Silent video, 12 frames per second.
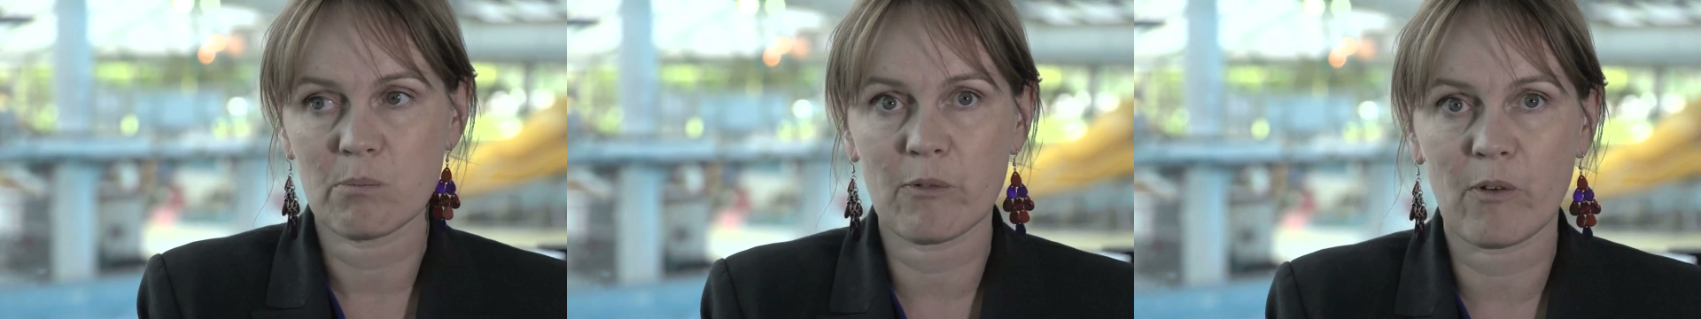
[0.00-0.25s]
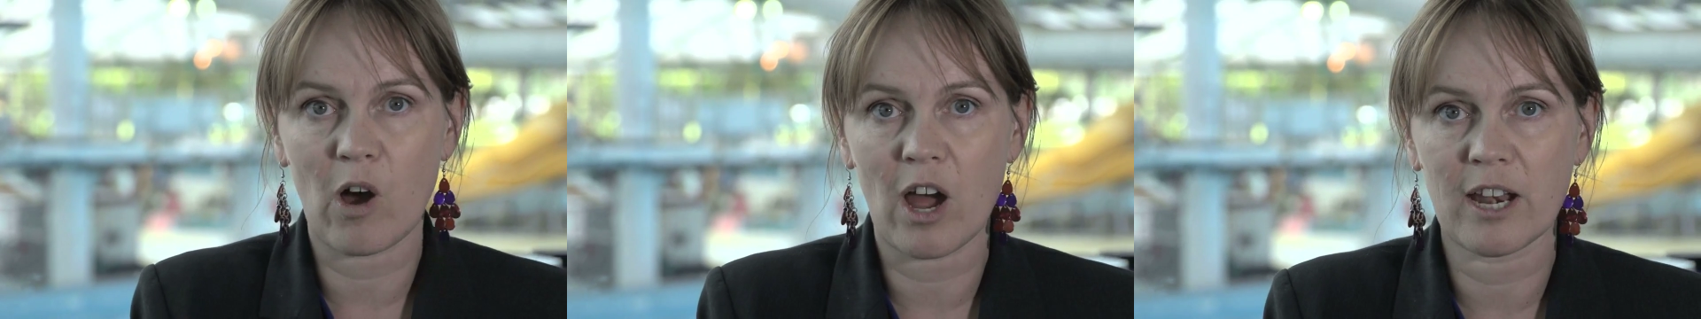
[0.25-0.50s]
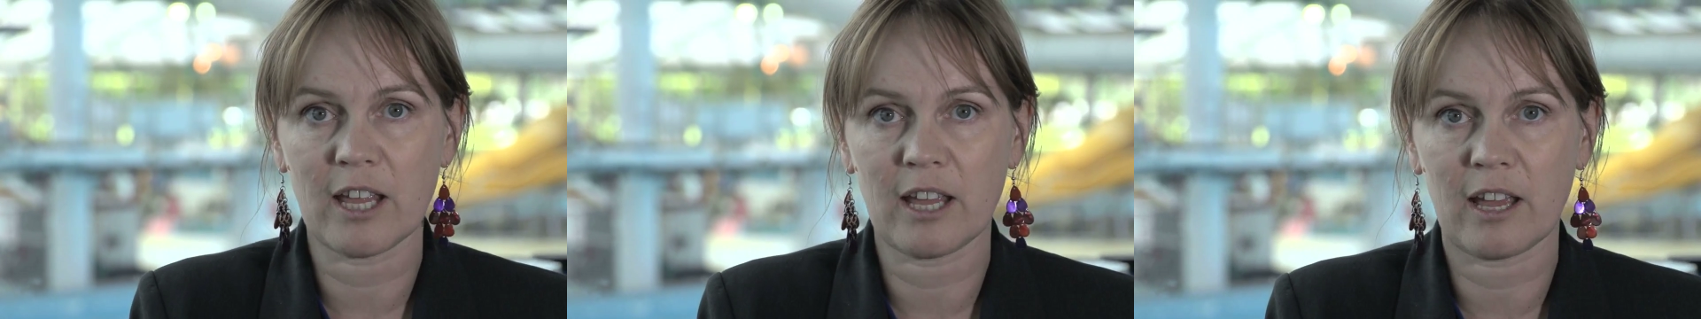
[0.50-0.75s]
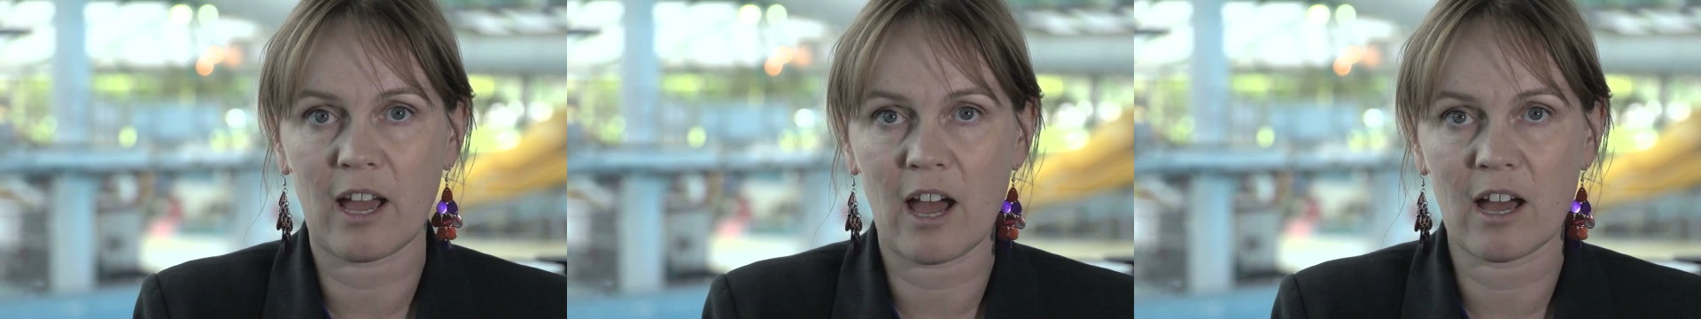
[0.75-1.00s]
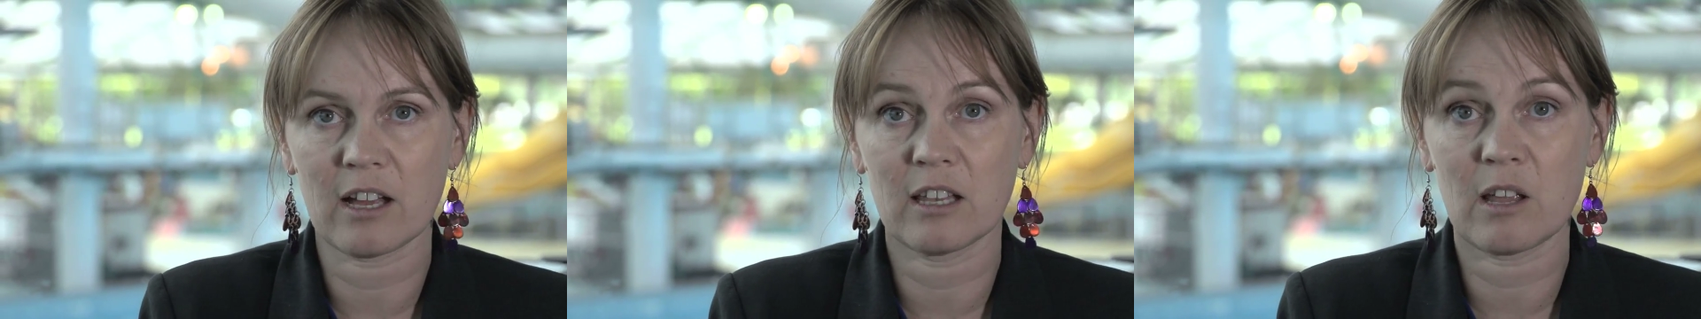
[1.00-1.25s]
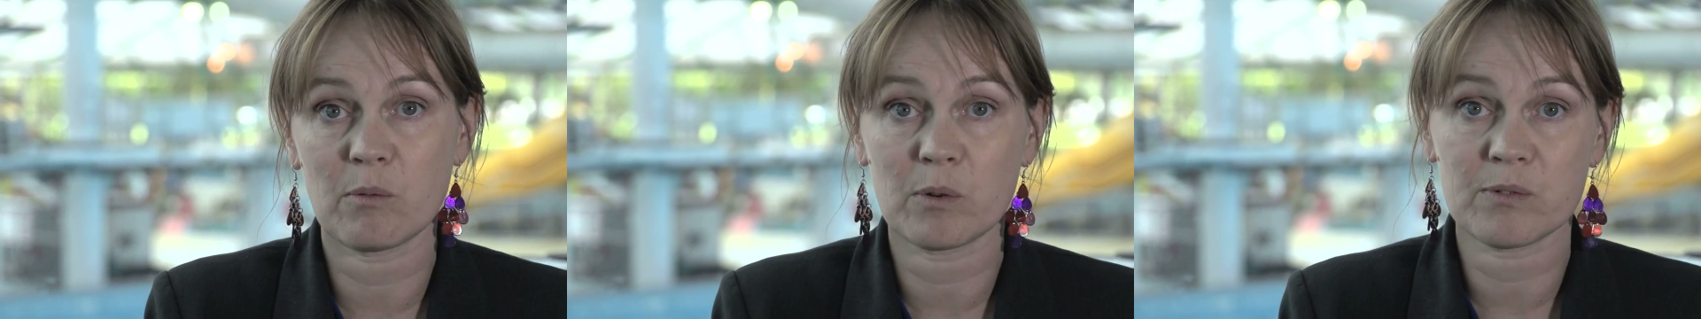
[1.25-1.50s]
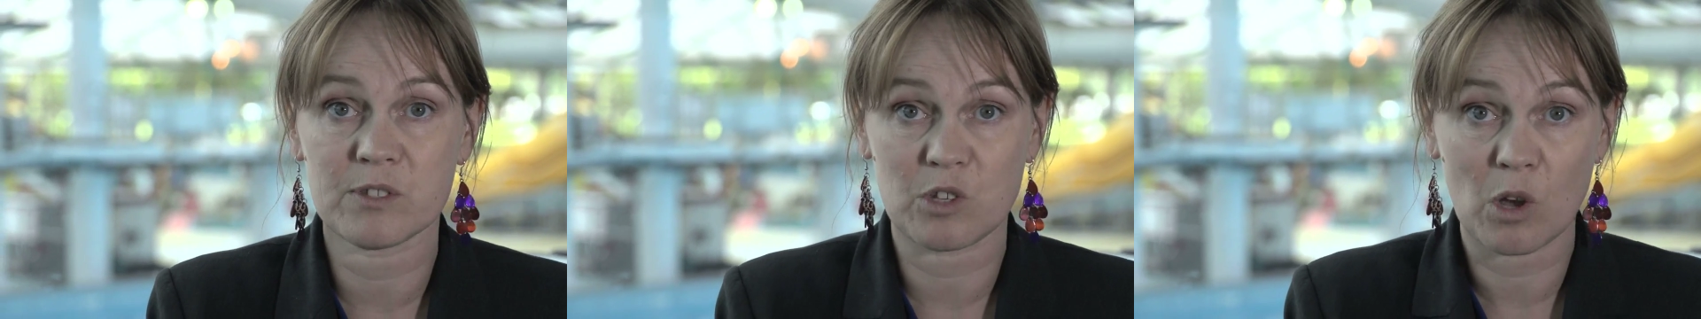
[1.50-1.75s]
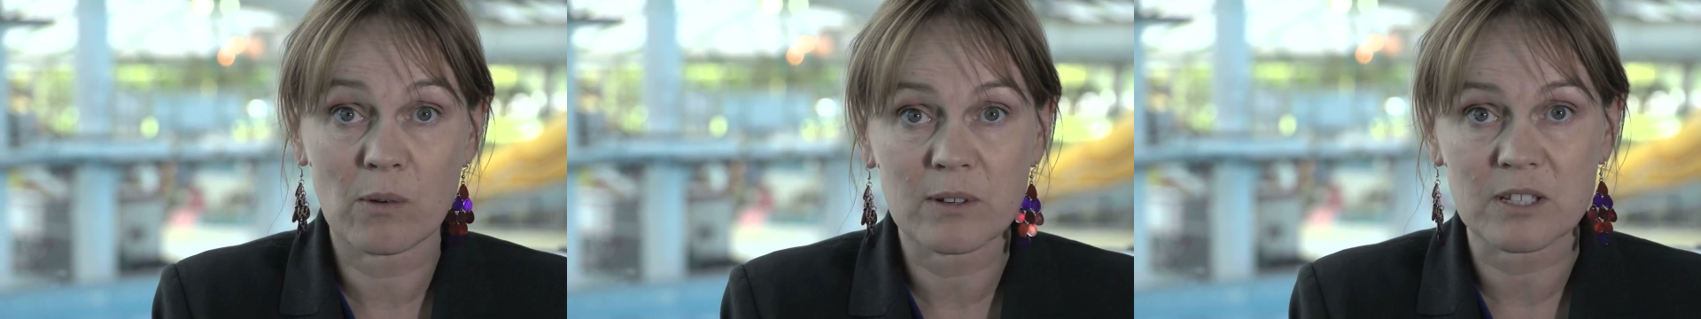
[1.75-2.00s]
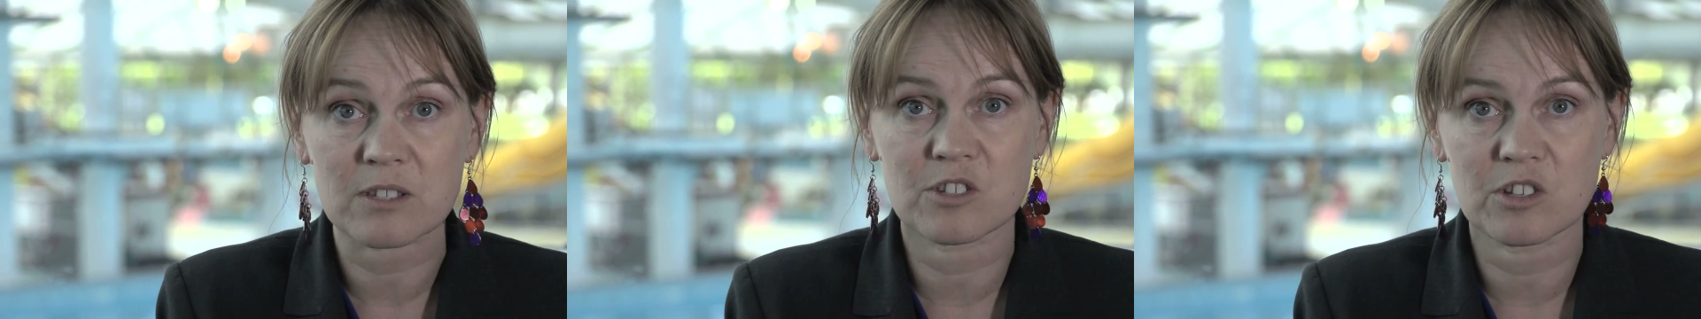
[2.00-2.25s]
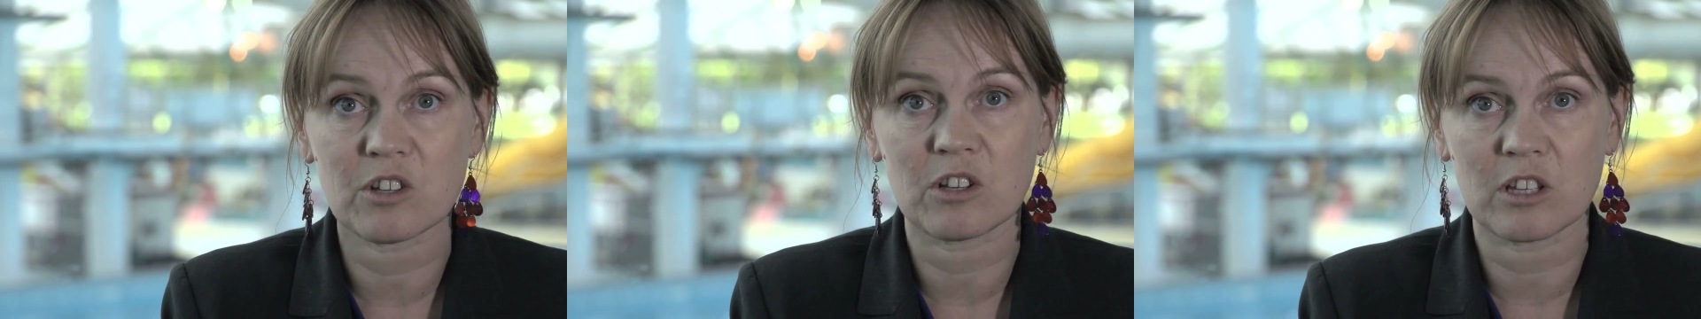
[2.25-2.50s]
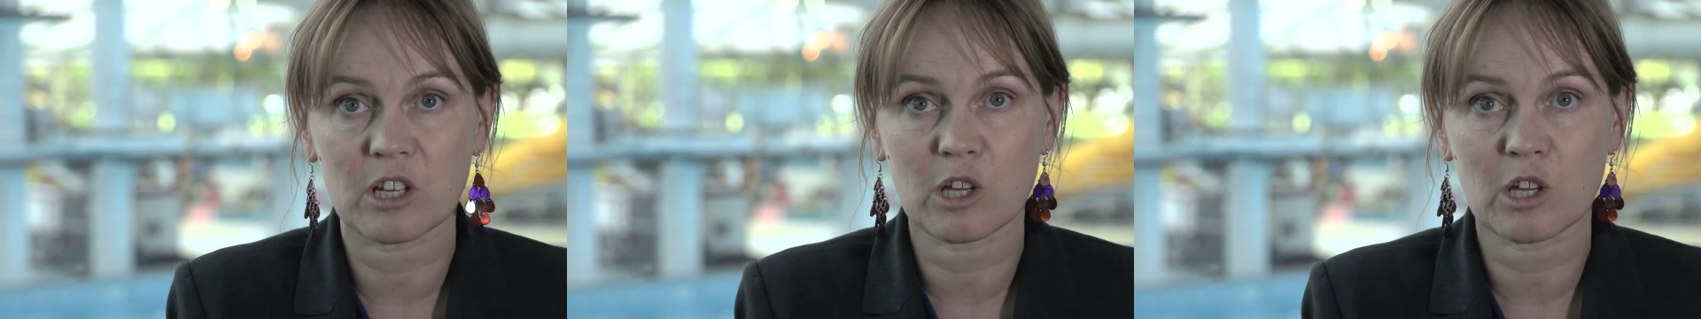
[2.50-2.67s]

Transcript: providing a uh, level of service to the